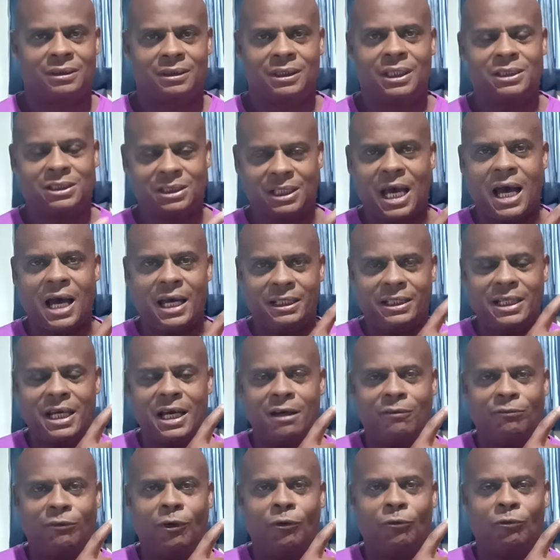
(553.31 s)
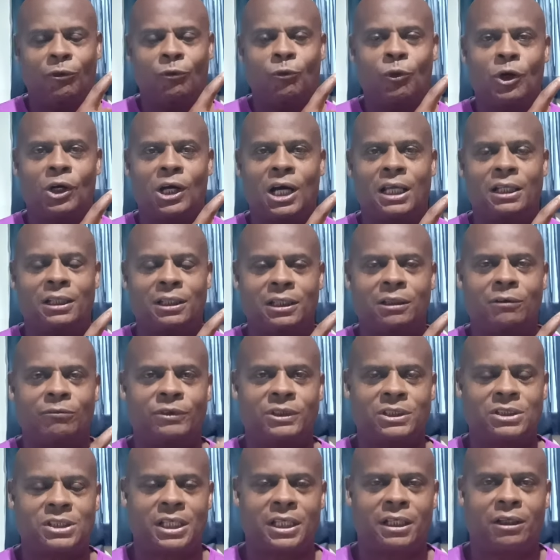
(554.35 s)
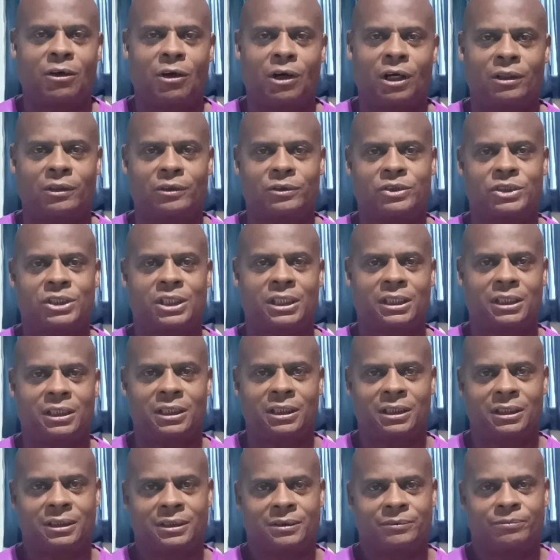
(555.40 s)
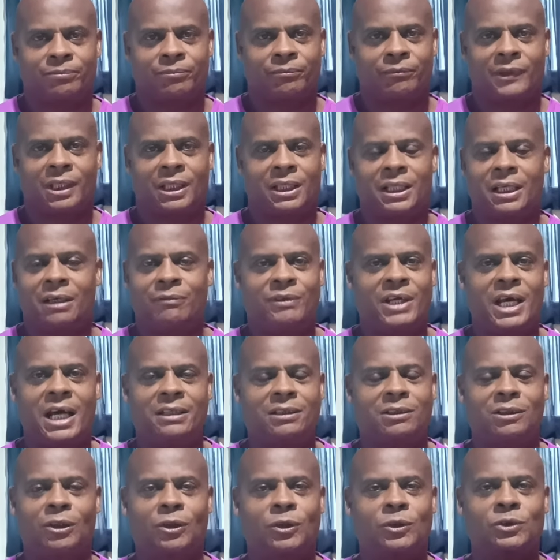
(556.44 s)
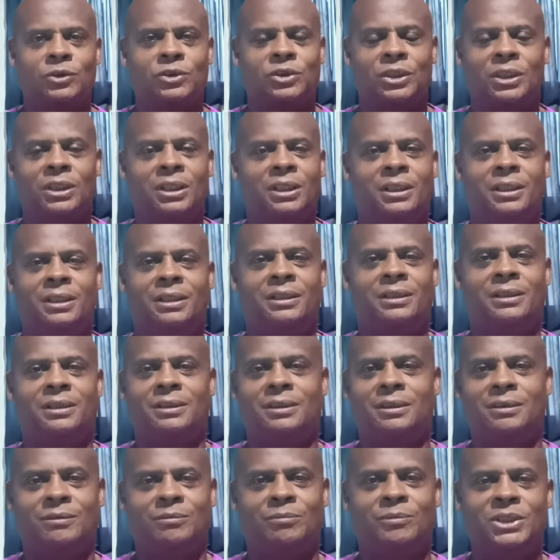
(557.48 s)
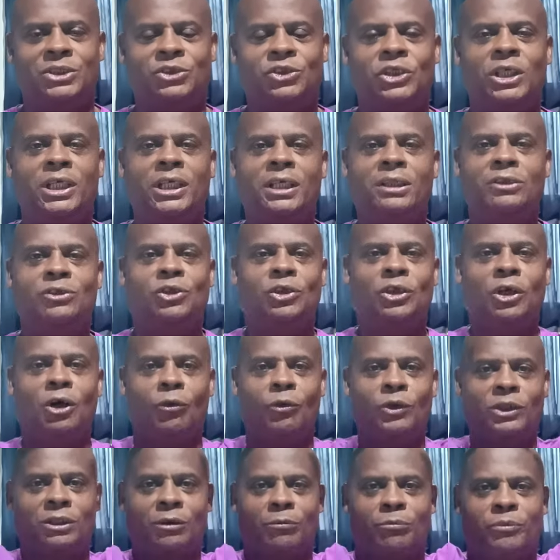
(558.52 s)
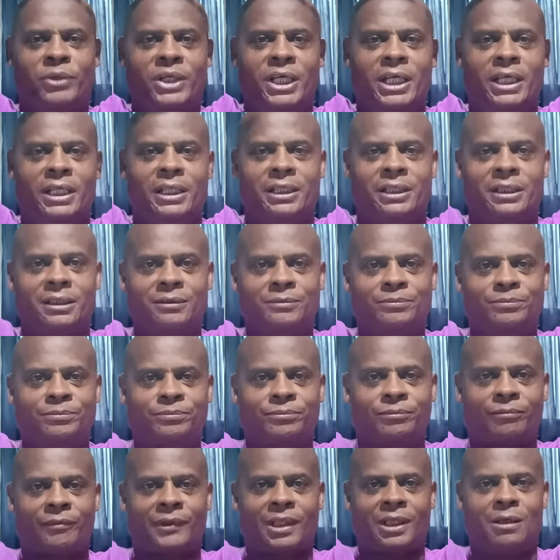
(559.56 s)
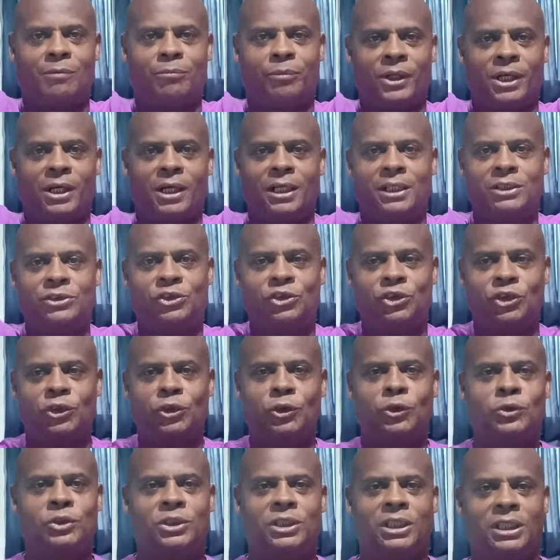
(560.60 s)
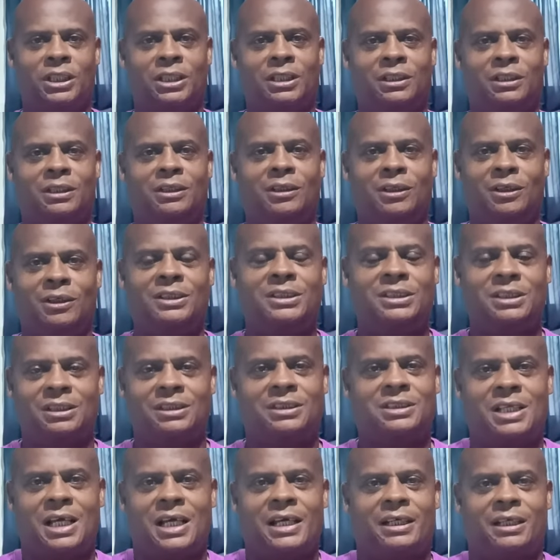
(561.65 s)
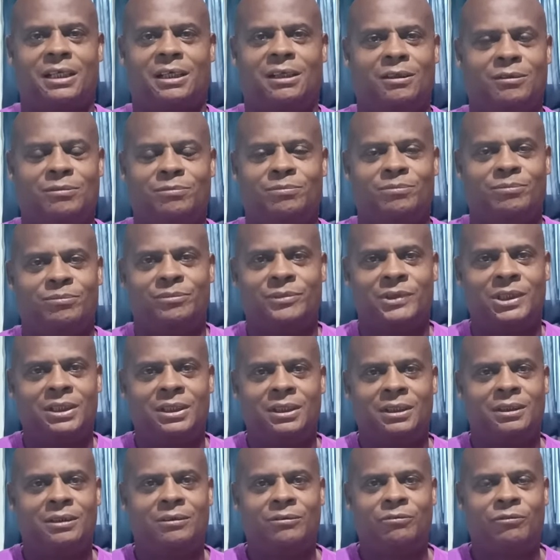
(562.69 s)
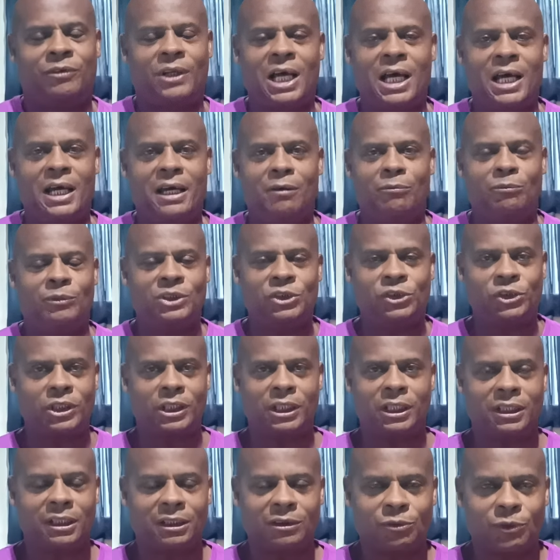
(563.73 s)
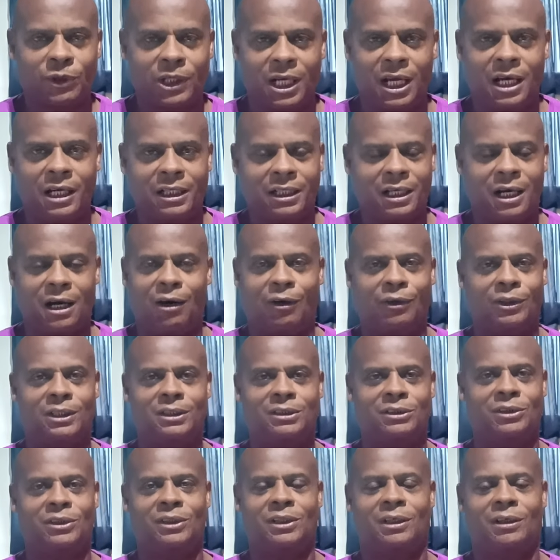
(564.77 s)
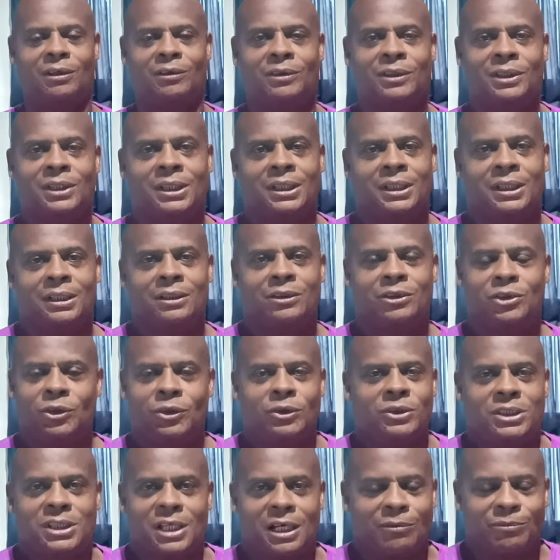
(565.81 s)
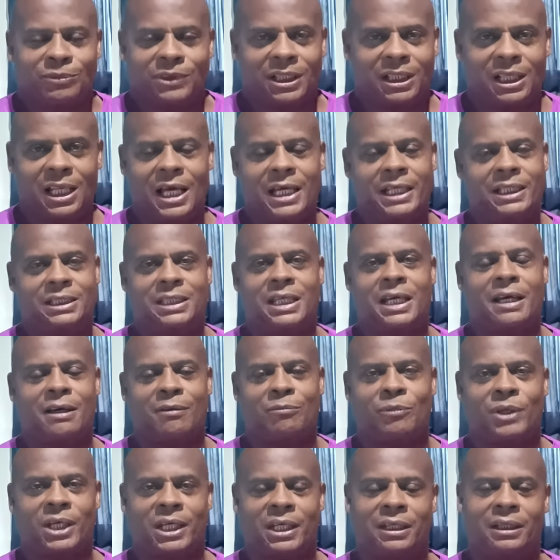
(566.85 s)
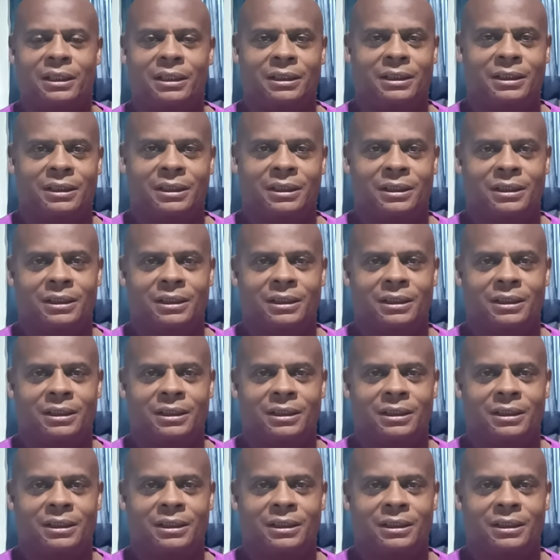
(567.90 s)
They skydive over where I live in San Carlos City. And they've got those machines, you know, with the big parachutes. And, you know, it's like a flying machine is what I call it, you know. Do something like that, man.